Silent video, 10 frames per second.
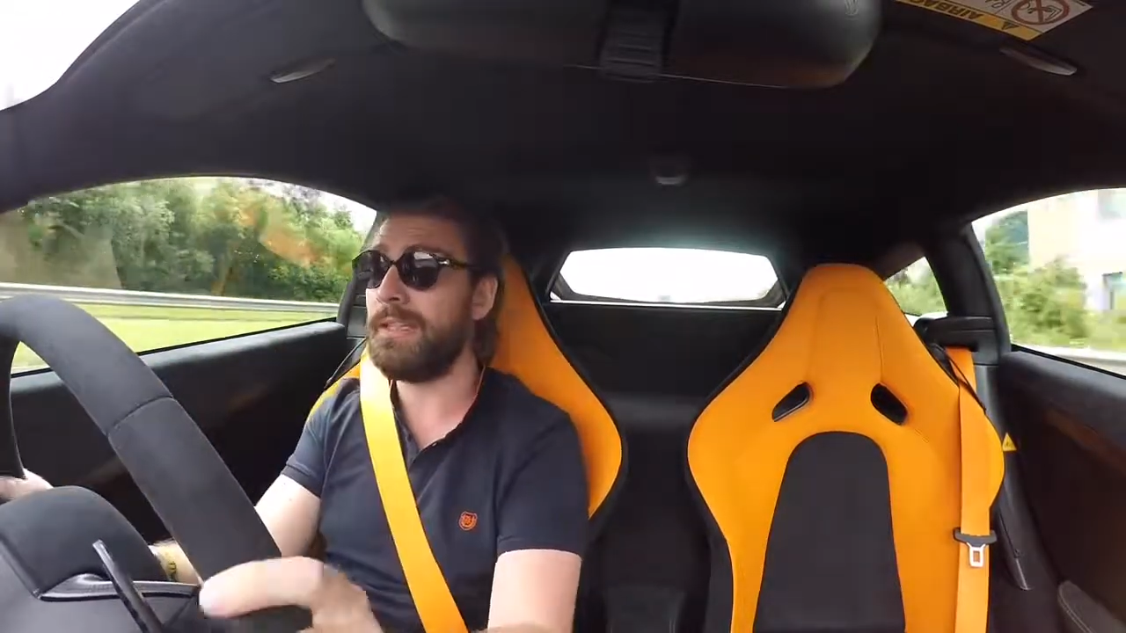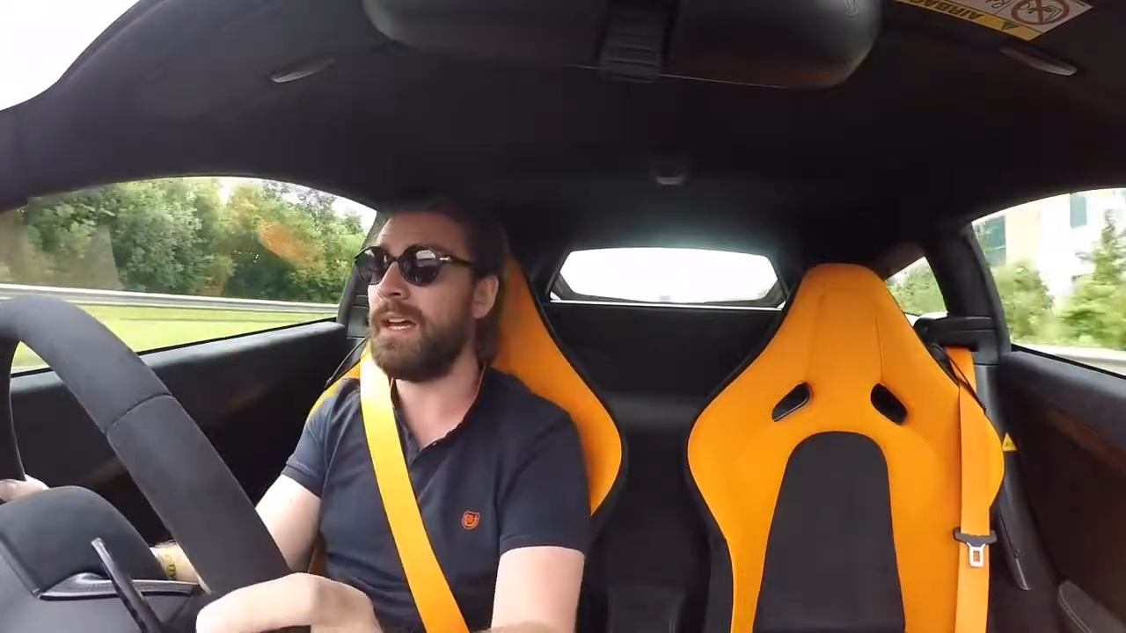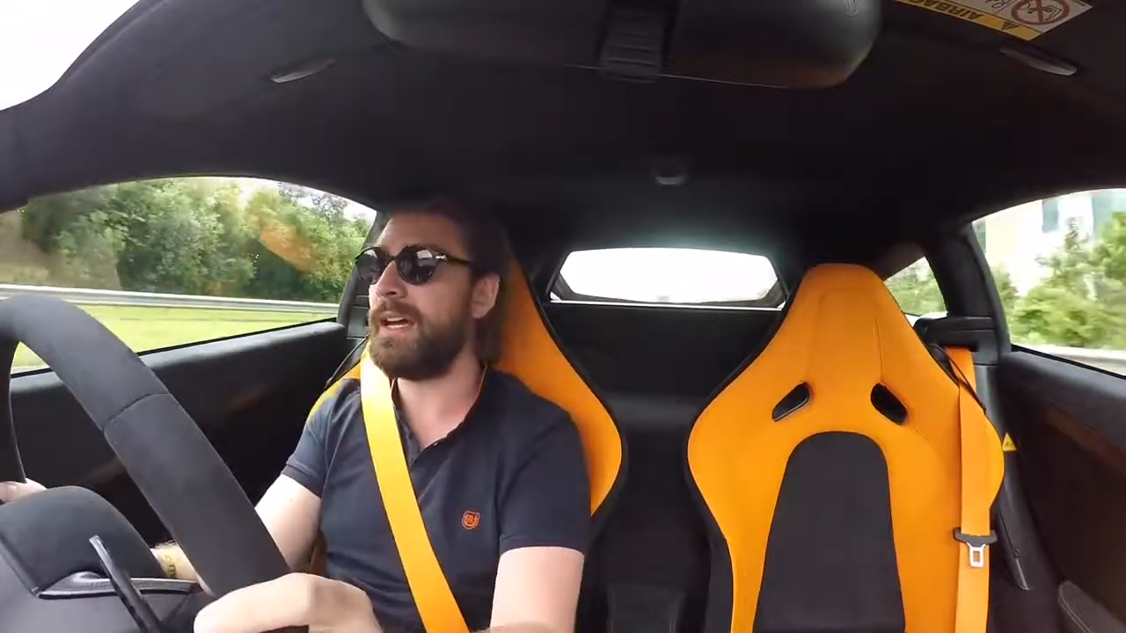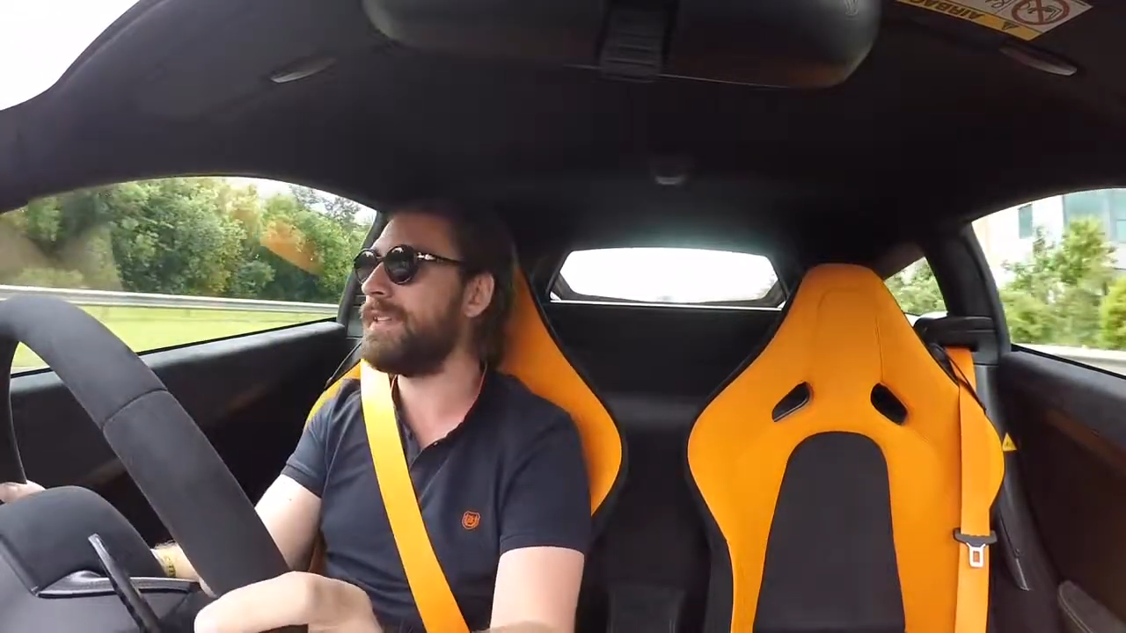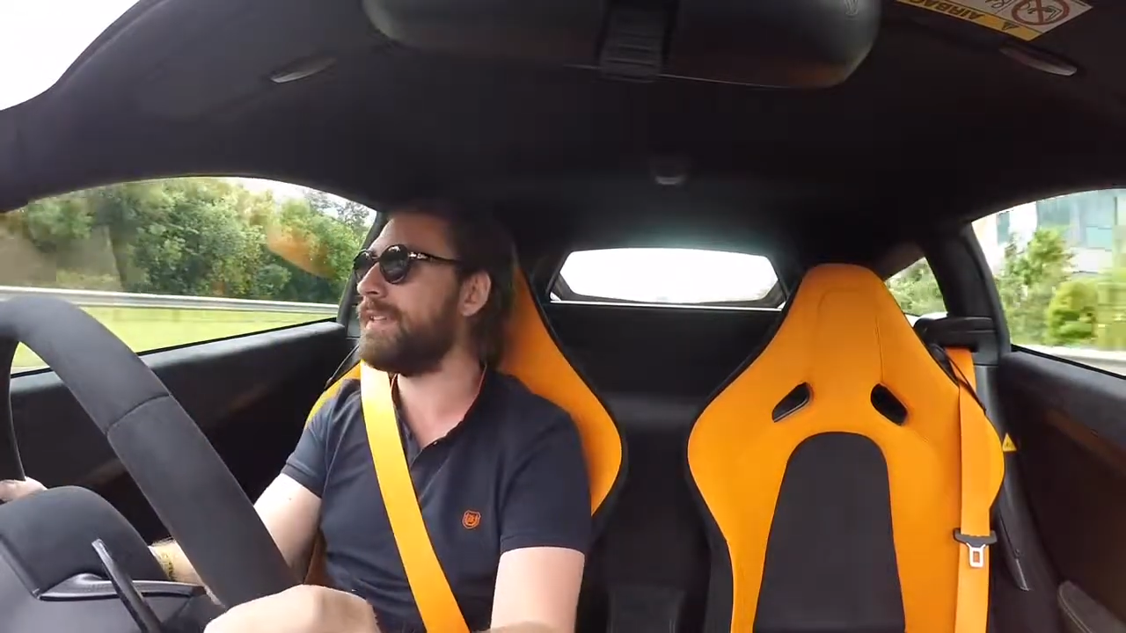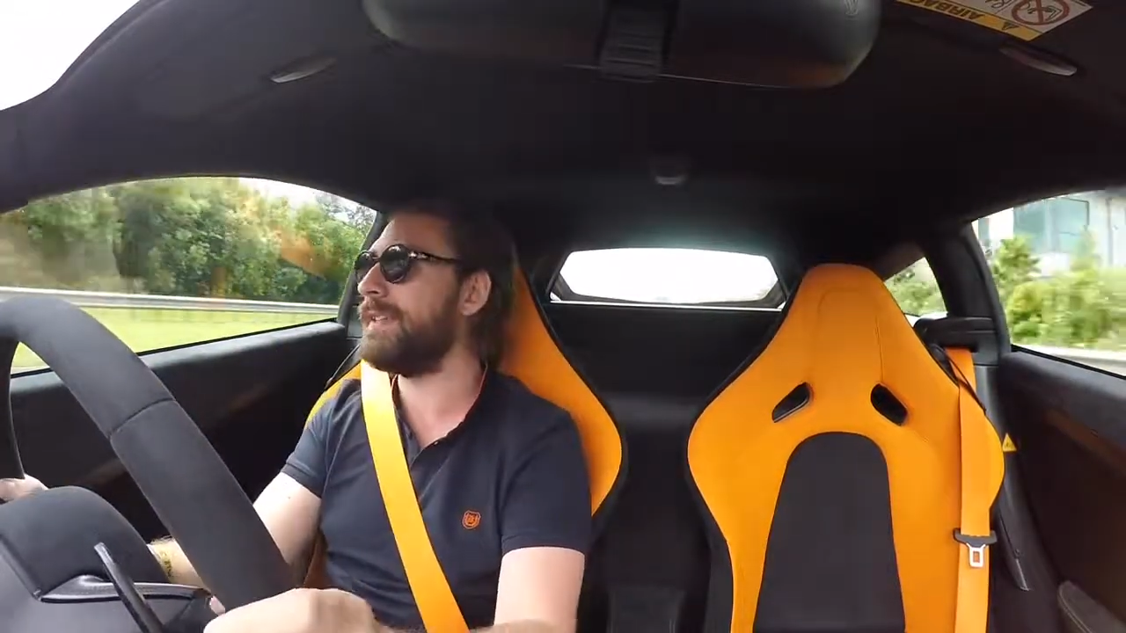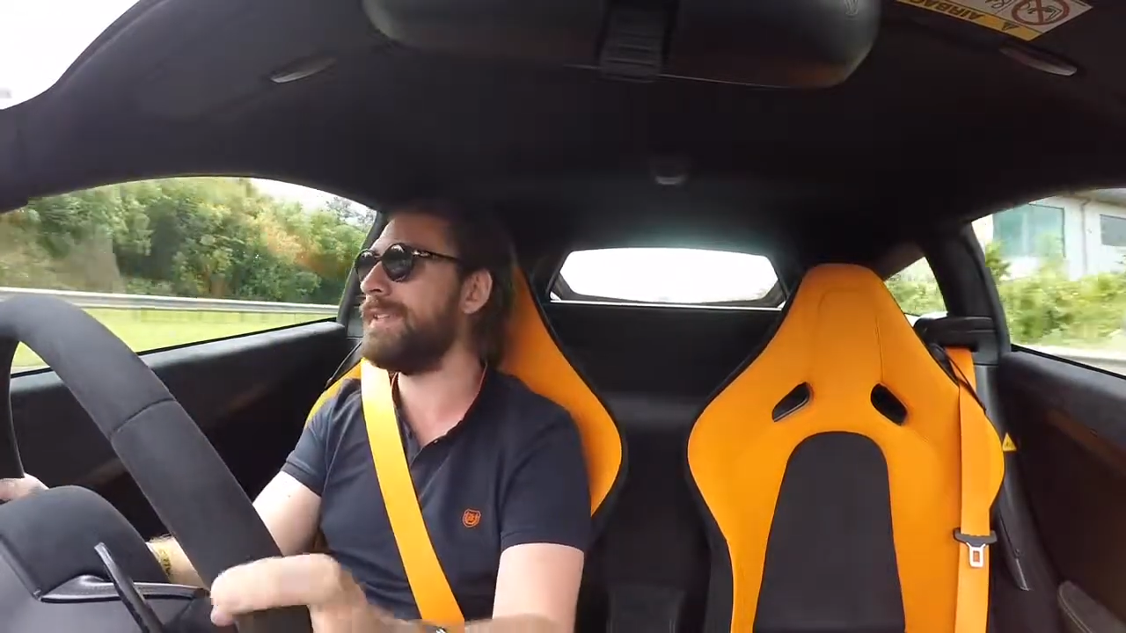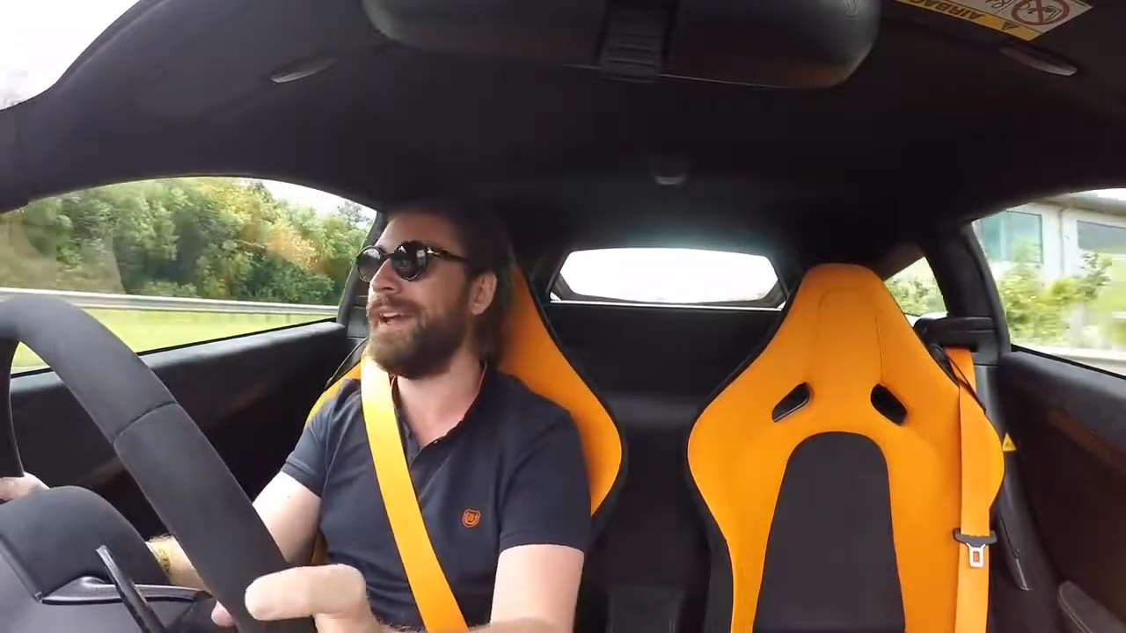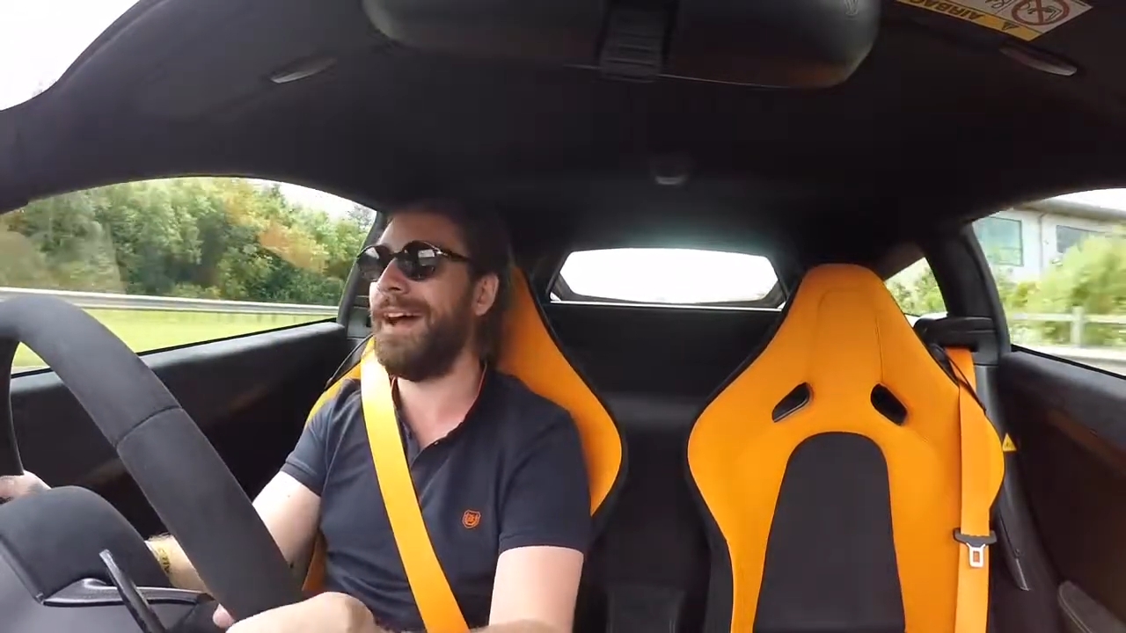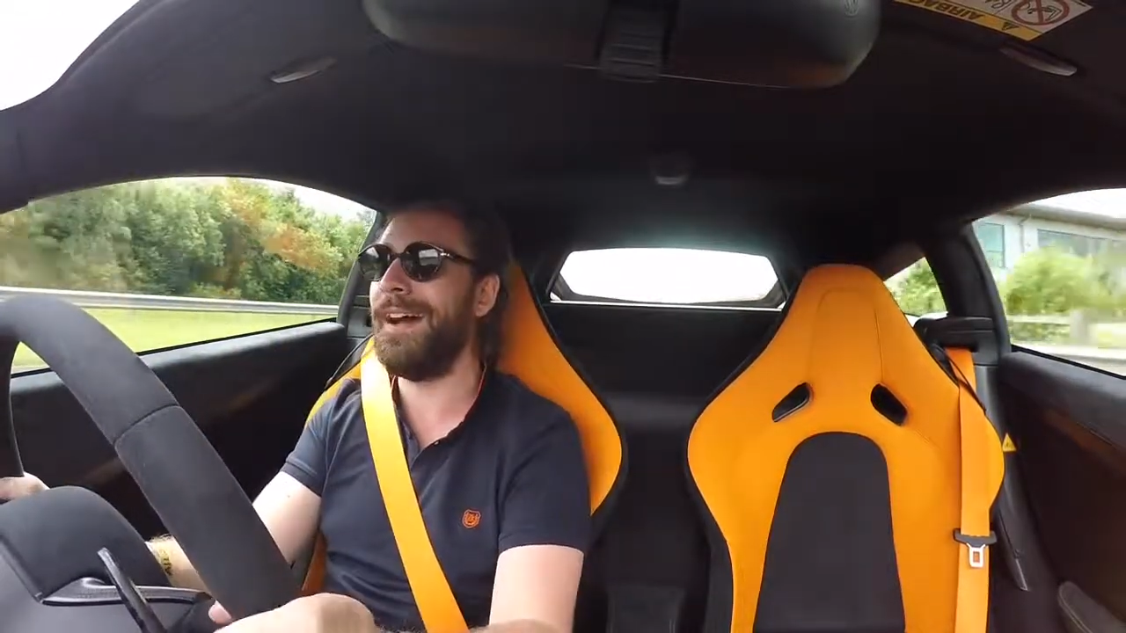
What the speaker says: nice that,